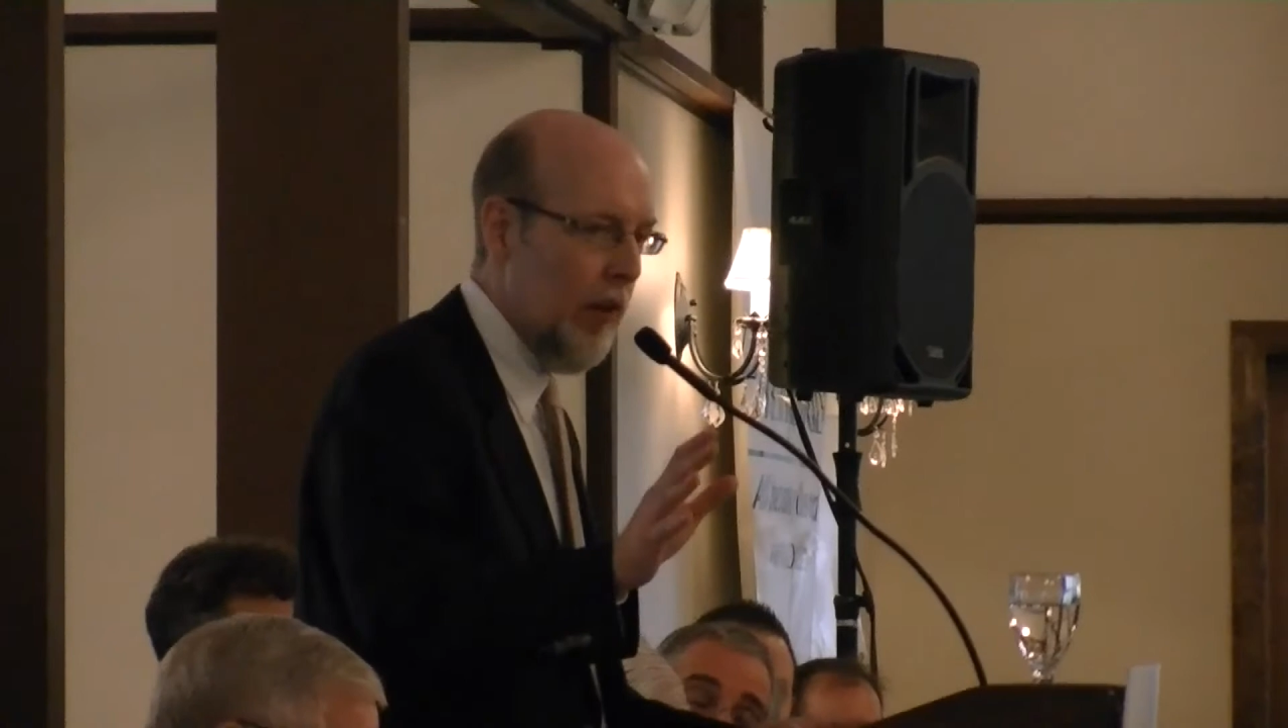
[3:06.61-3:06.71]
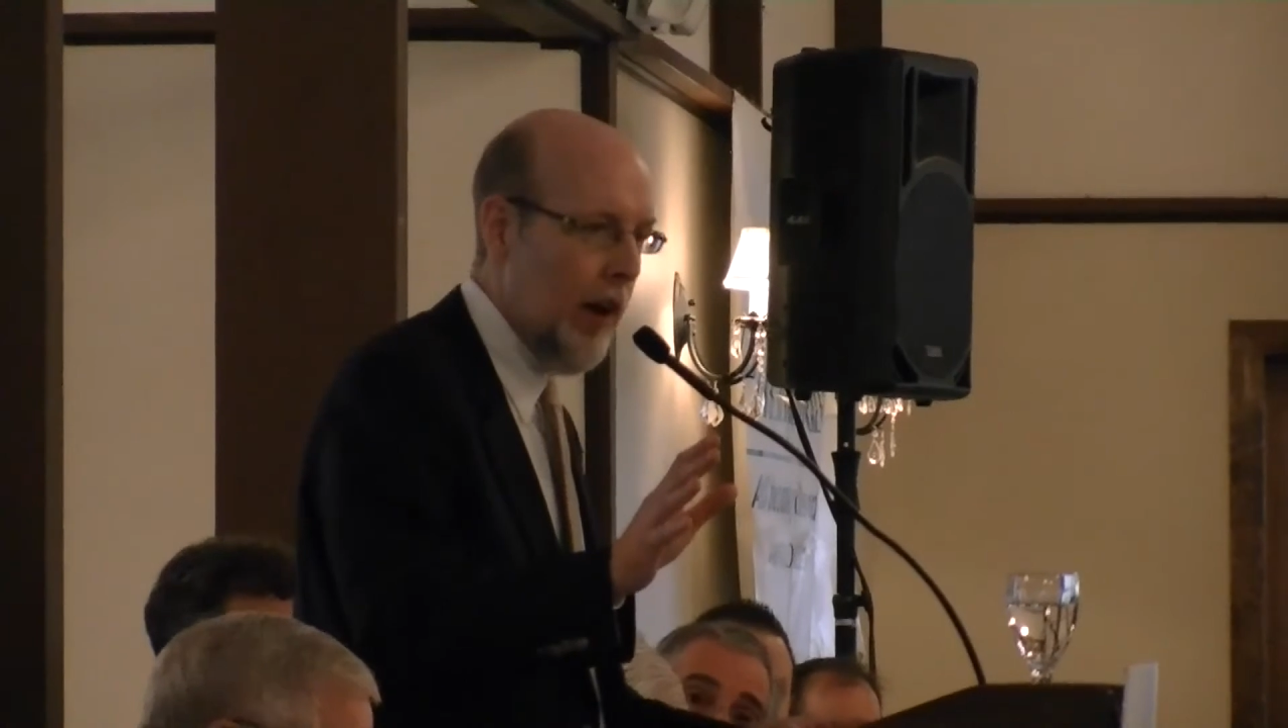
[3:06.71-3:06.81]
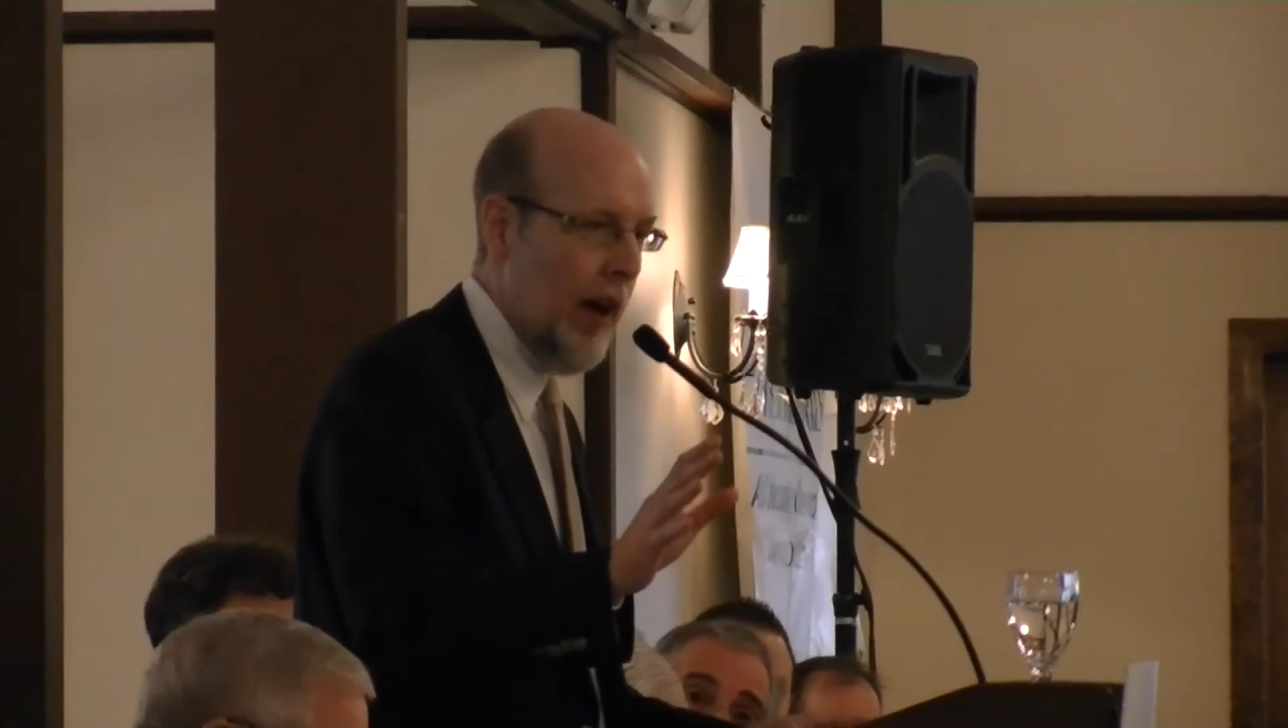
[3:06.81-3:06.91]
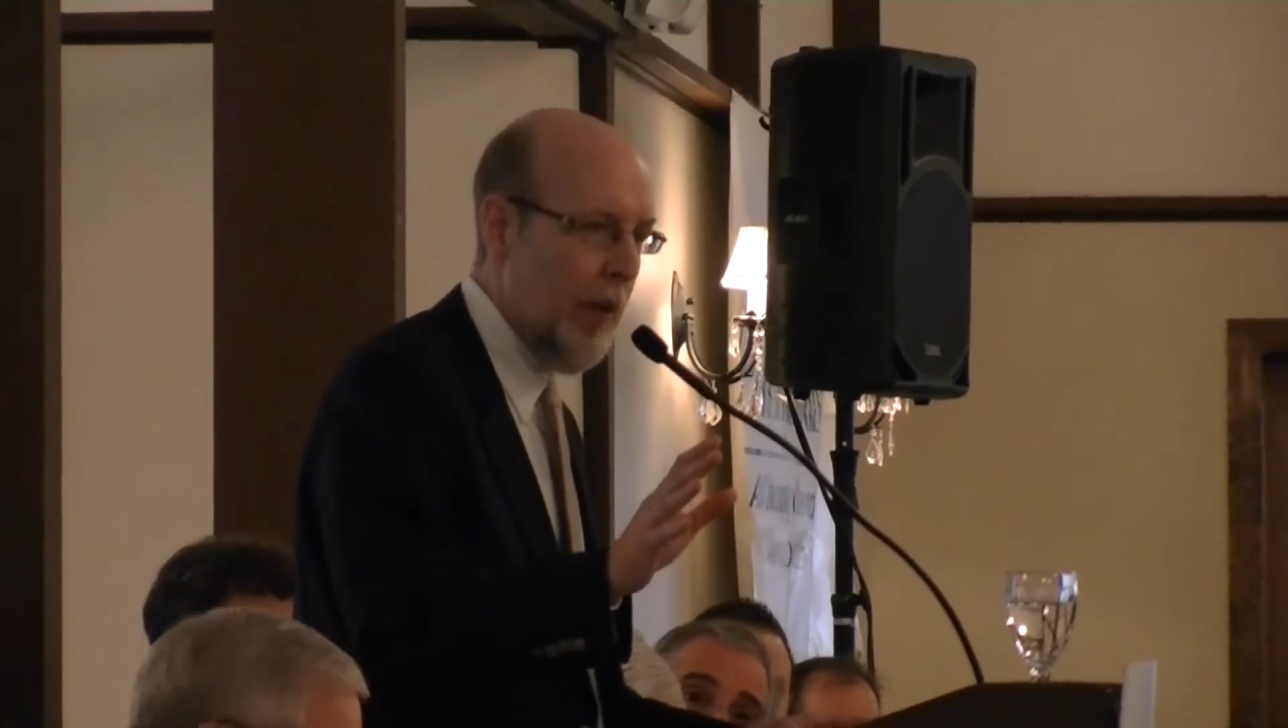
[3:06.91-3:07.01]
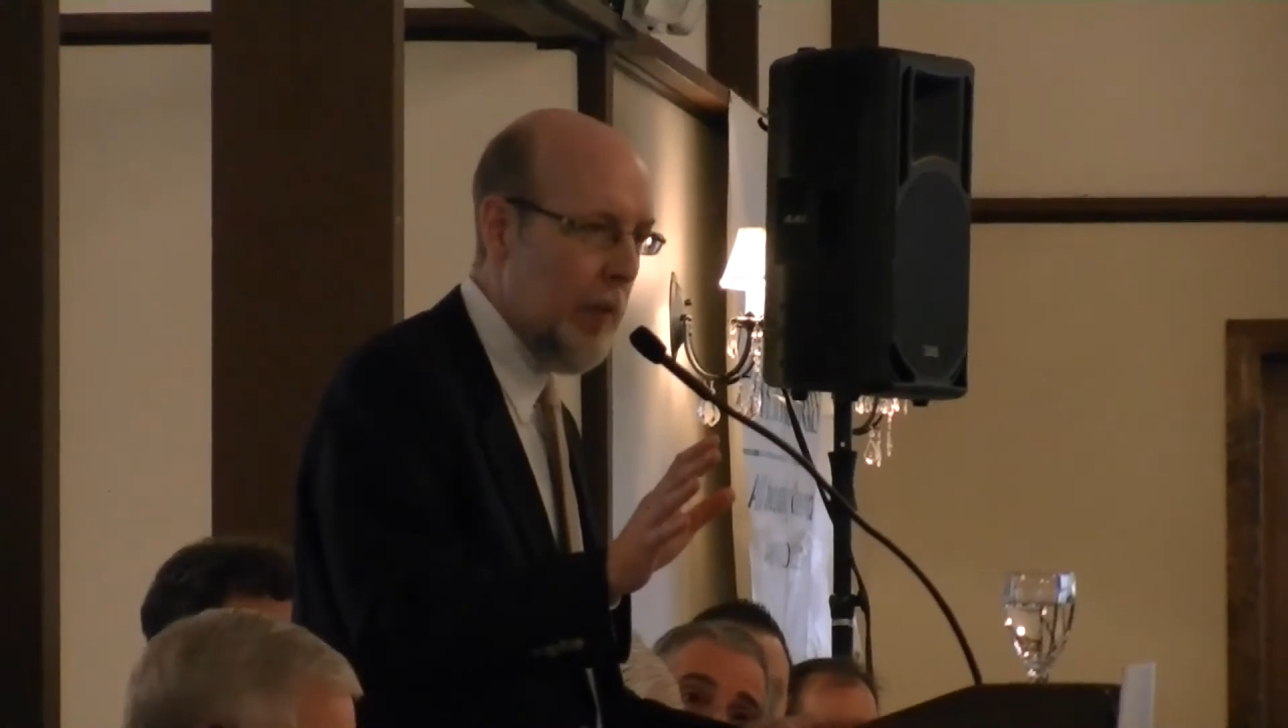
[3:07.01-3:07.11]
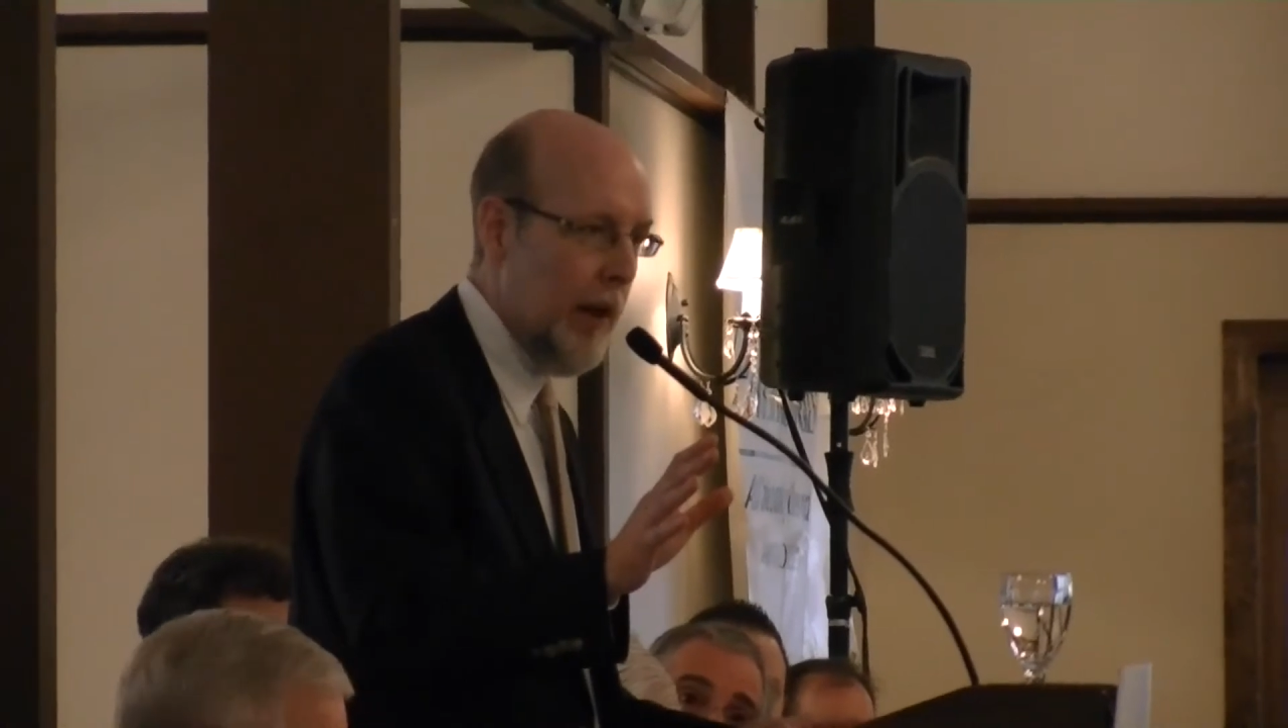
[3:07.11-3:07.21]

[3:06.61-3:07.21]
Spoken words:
was a hot